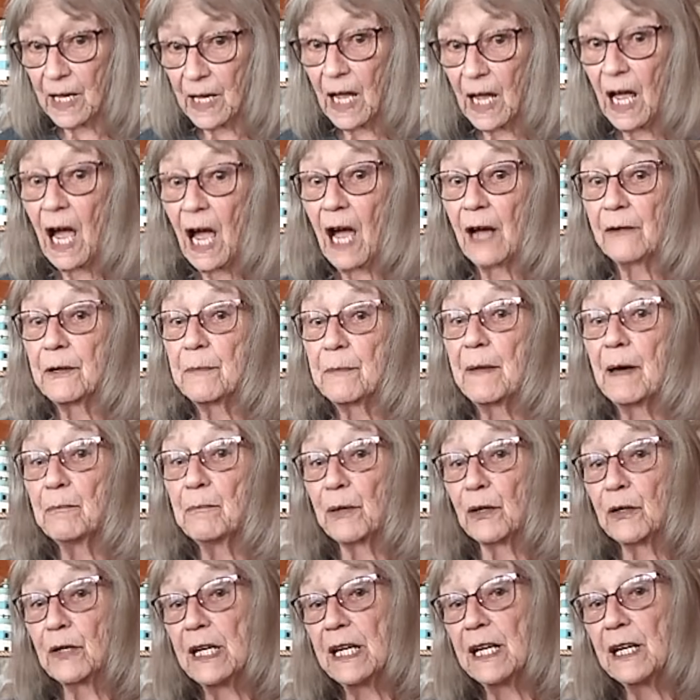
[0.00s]
I remember
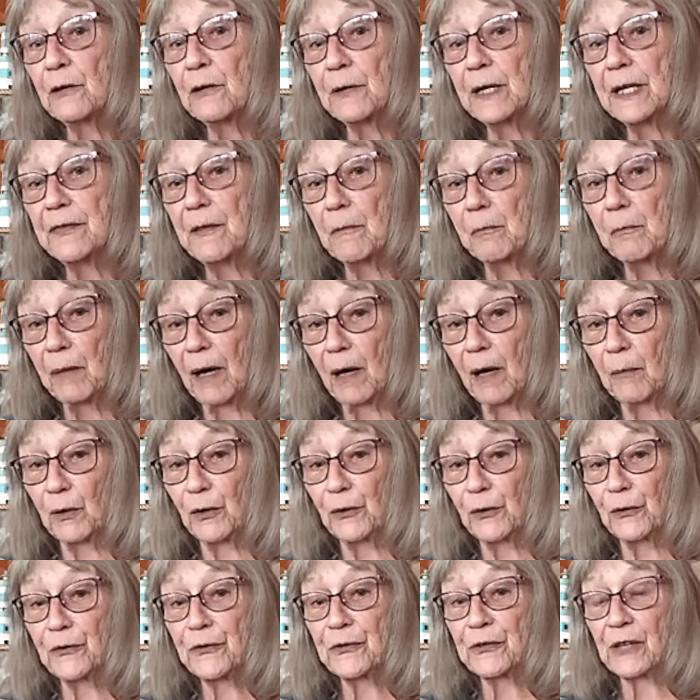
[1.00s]
hearing the
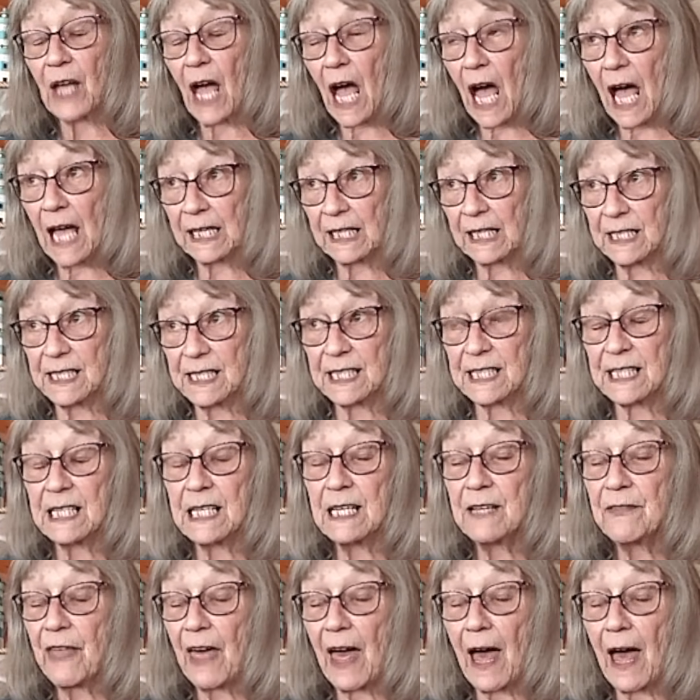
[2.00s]
bubbles, I could
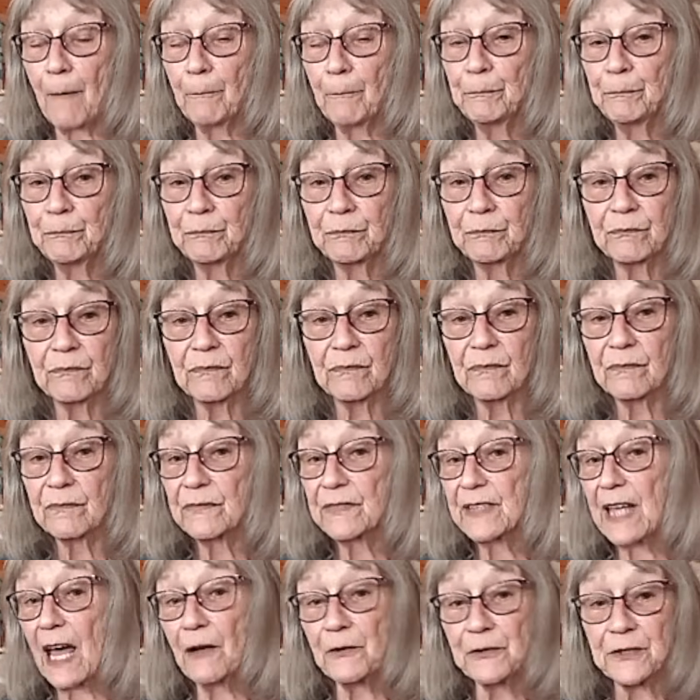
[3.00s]
see them,
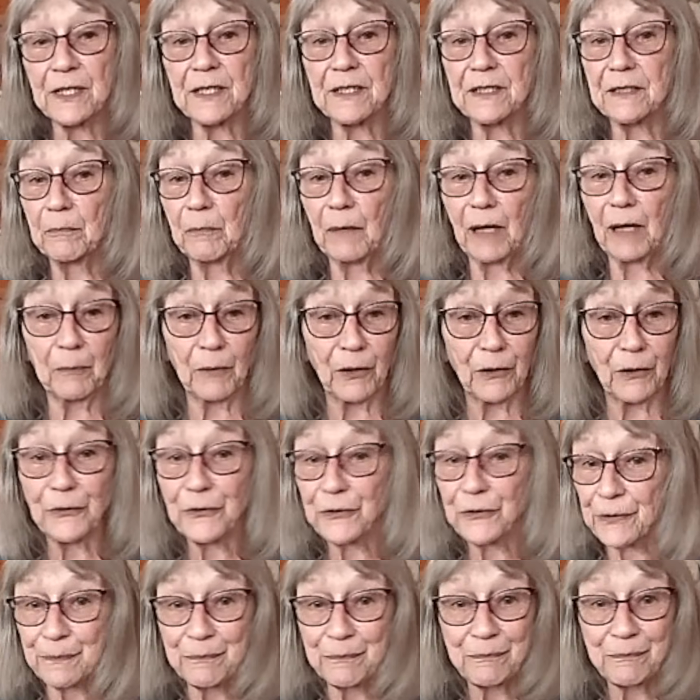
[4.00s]
thousands of bubbles.